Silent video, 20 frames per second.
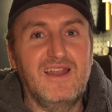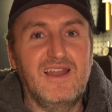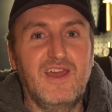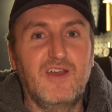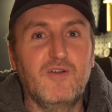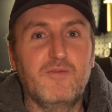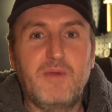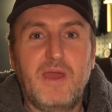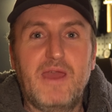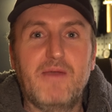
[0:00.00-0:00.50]
a
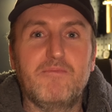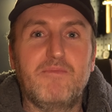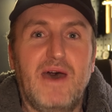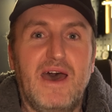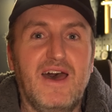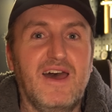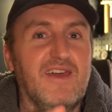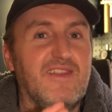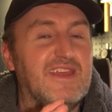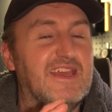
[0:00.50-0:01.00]
little bit,
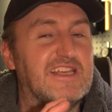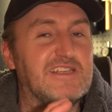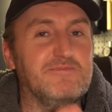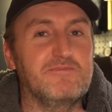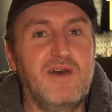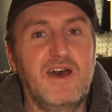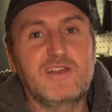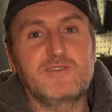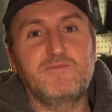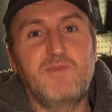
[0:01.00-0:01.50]
but it's
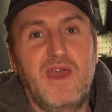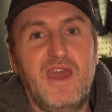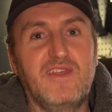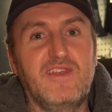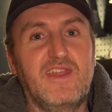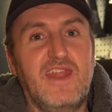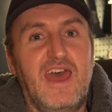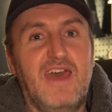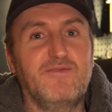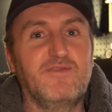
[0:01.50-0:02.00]
much better
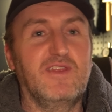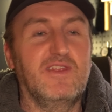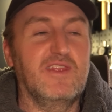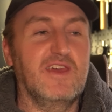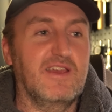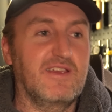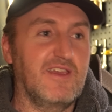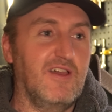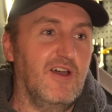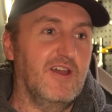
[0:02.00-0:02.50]
than having
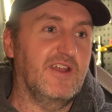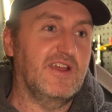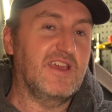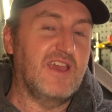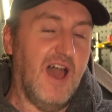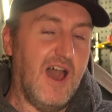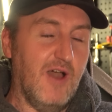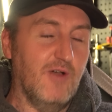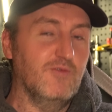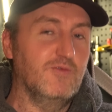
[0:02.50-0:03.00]
the kind of
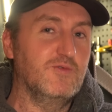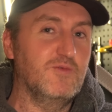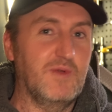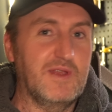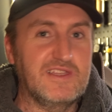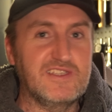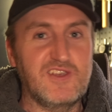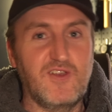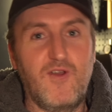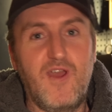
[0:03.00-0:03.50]
cold
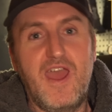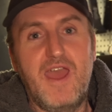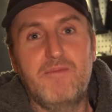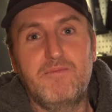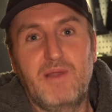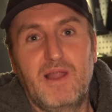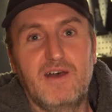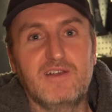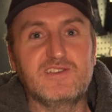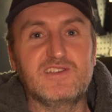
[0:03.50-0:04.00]
winter air
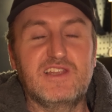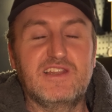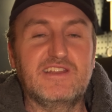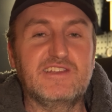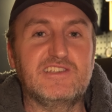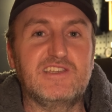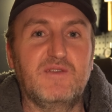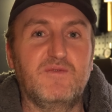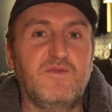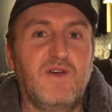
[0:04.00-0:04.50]
blasting
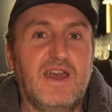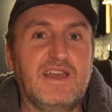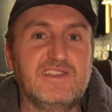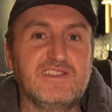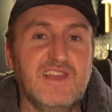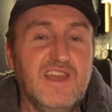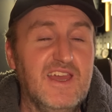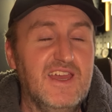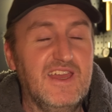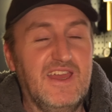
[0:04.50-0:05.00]
into your
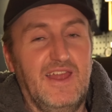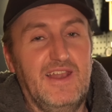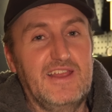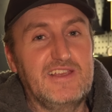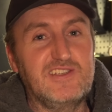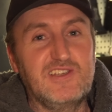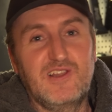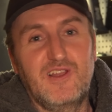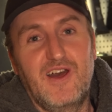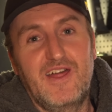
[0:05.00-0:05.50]
face,
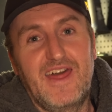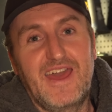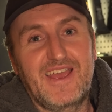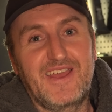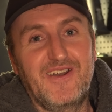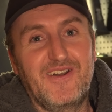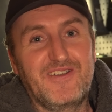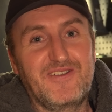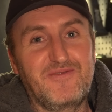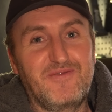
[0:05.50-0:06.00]
unless you like that
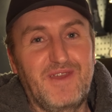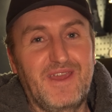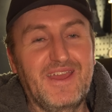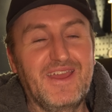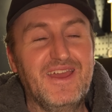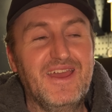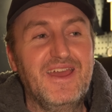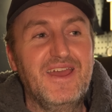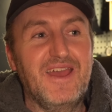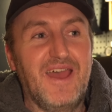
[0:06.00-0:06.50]
kind of thing.
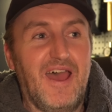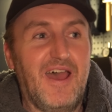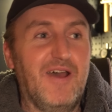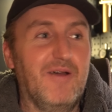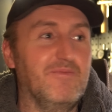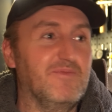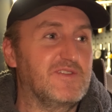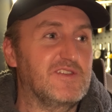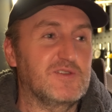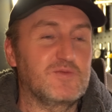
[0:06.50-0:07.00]

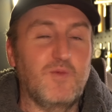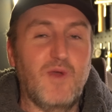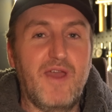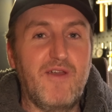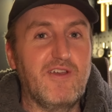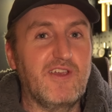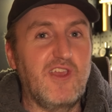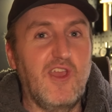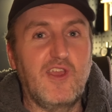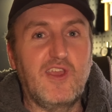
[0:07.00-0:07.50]
Just
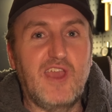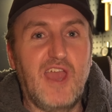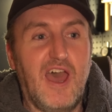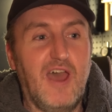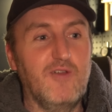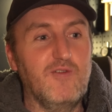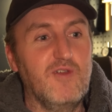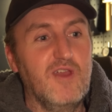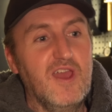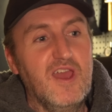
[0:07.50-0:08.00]
wear a good
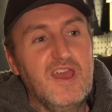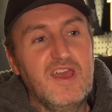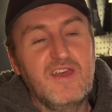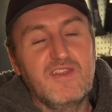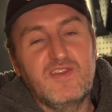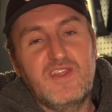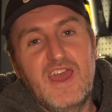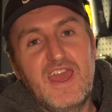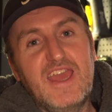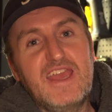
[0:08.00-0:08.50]
coat.
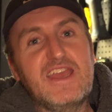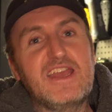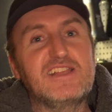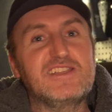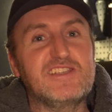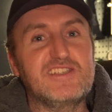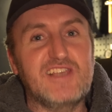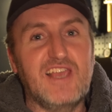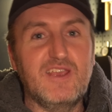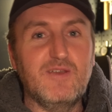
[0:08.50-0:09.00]
The heated
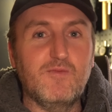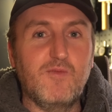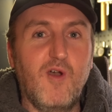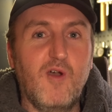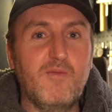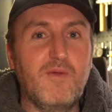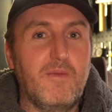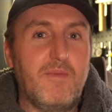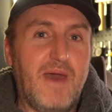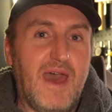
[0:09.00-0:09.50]
seat
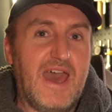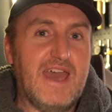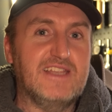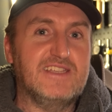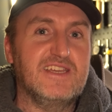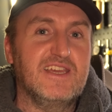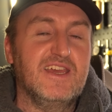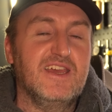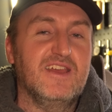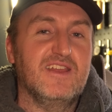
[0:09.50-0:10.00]
warmer
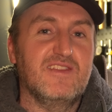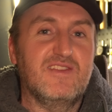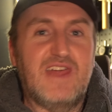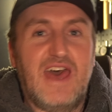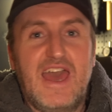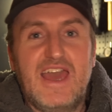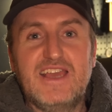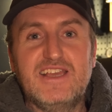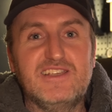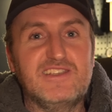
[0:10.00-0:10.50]
pad,
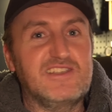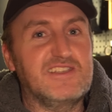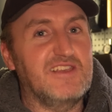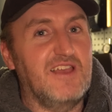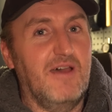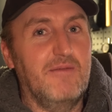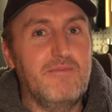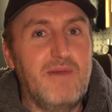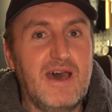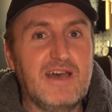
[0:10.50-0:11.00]
that is
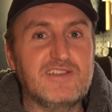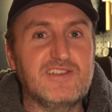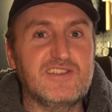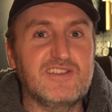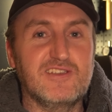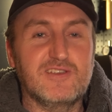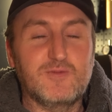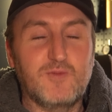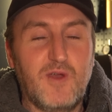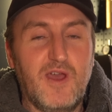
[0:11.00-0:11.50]
a
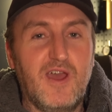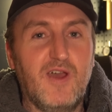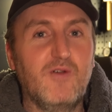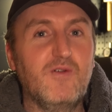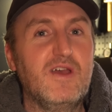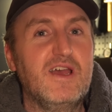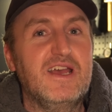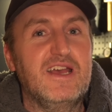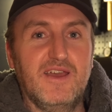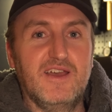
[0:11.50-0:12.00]
must as
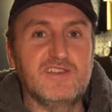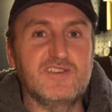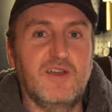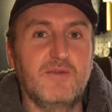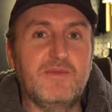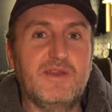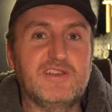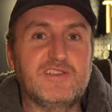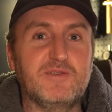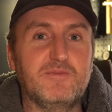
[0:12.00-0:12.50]
well. As I
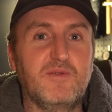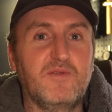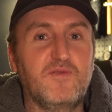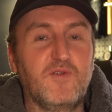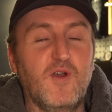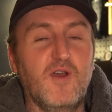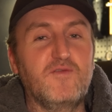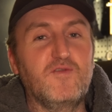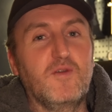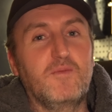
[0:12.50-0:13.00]
mentioned
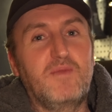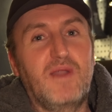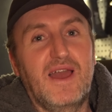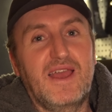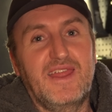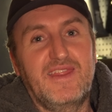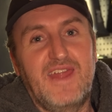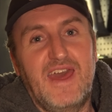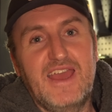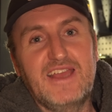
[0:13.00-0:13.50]
before, if you're
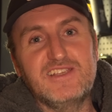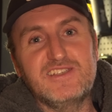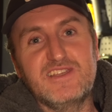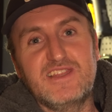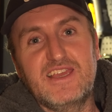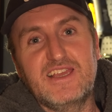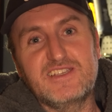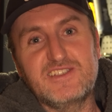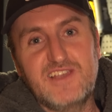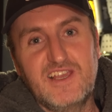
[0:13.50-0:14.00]
plugging that into
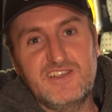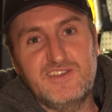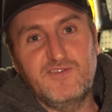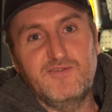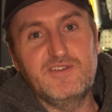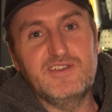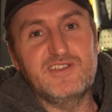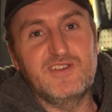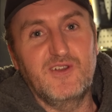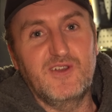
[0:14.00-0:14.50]
the
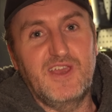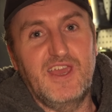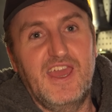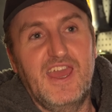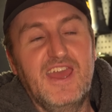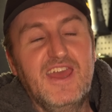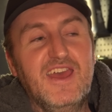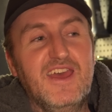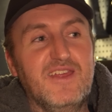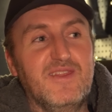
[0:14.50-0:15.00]
accessory
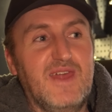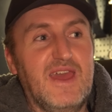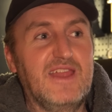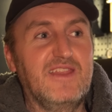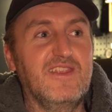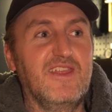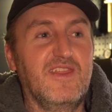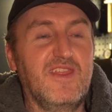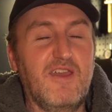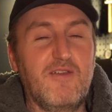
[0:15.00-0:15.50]
socket,
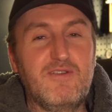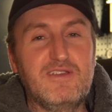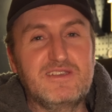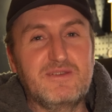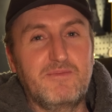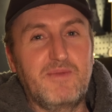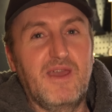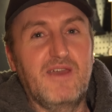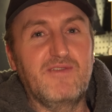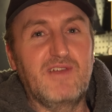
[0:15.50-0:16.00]
then there is a
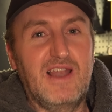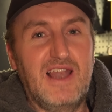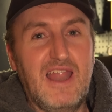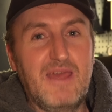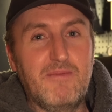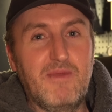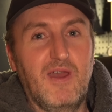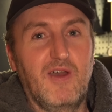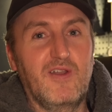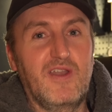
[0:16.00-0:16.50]
bit of a
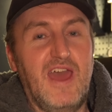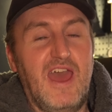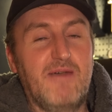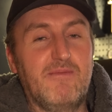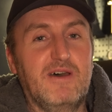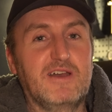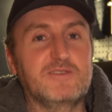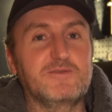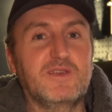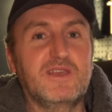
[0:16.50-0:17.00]
limit on how
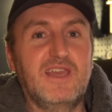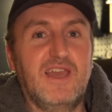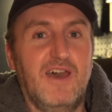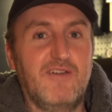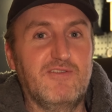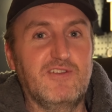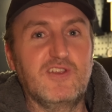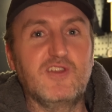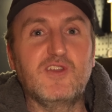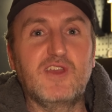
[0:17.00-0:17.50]
much
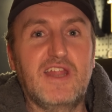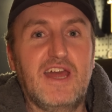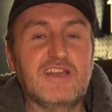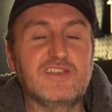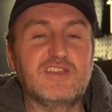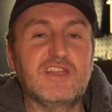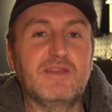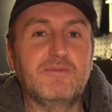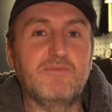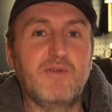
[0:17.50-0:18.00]
current you can
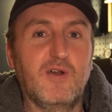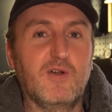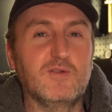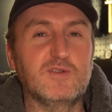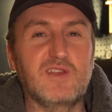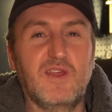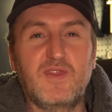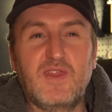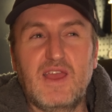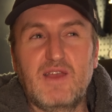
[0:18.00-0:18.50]
actually pull.
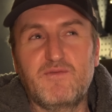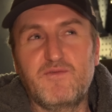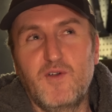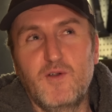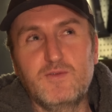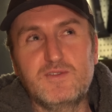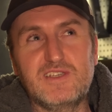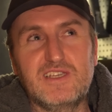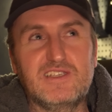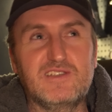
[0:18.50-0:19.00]
So I think
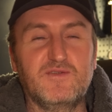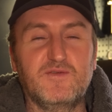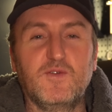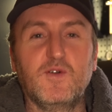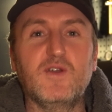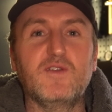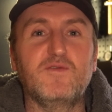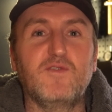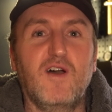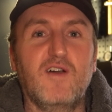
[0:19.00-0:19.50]
40 to
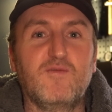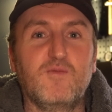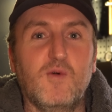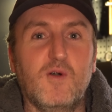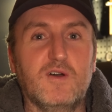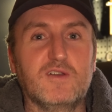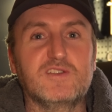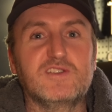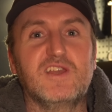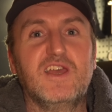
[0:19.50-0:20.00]
45
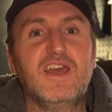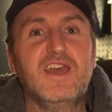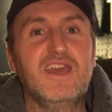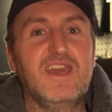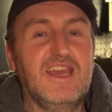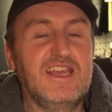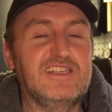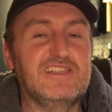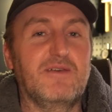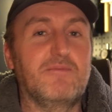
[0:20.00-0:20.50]
watts
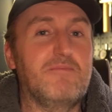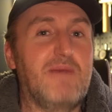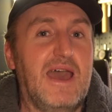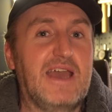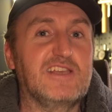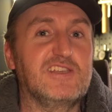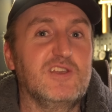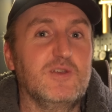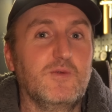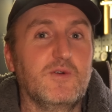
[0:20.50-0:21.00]
is the
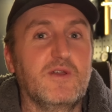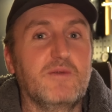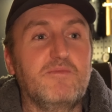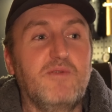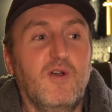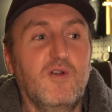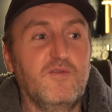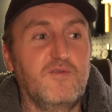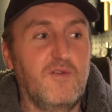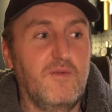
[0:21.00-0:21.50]
max you want to
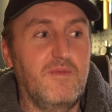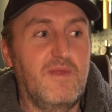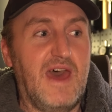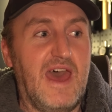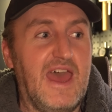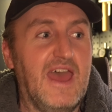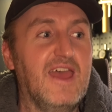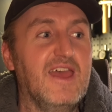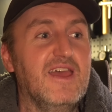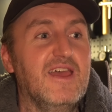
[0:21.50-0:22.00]
pull from
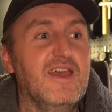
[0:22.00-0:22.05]
that